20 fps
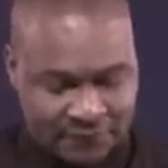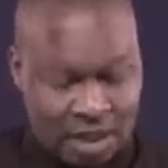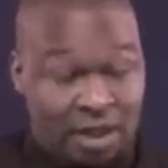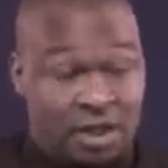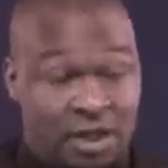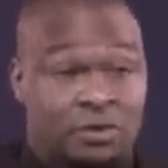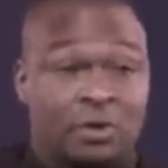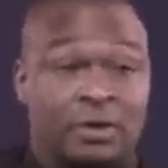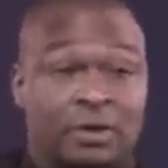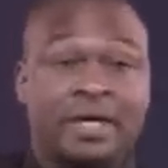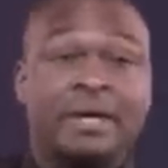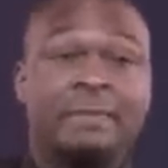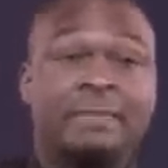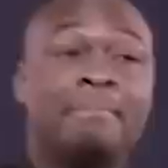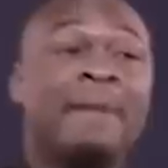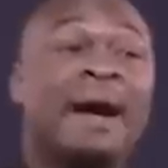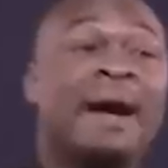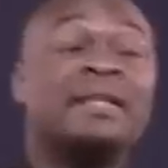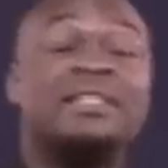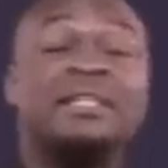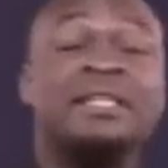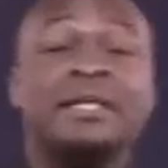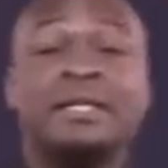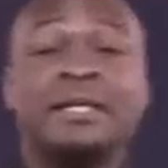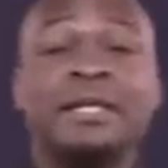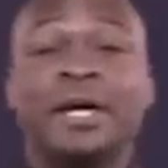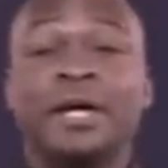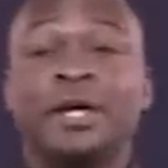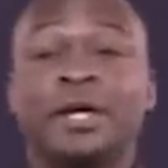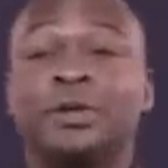So
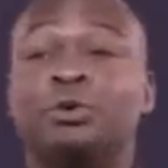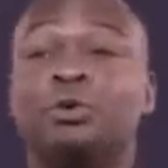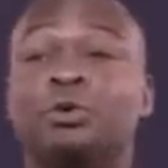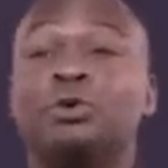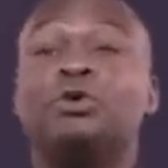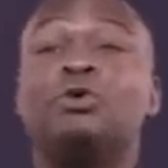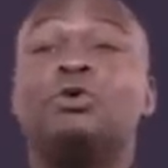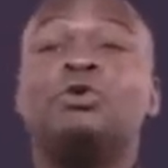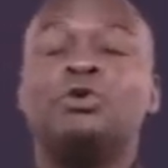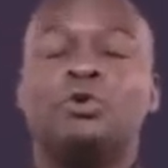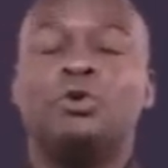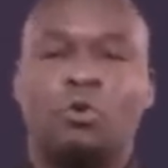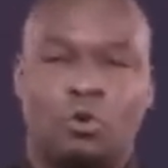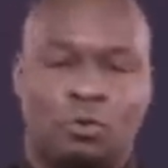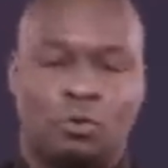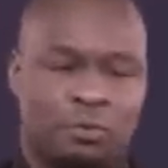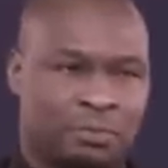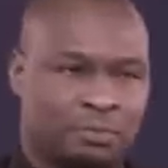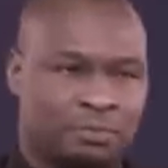imagine, do you know,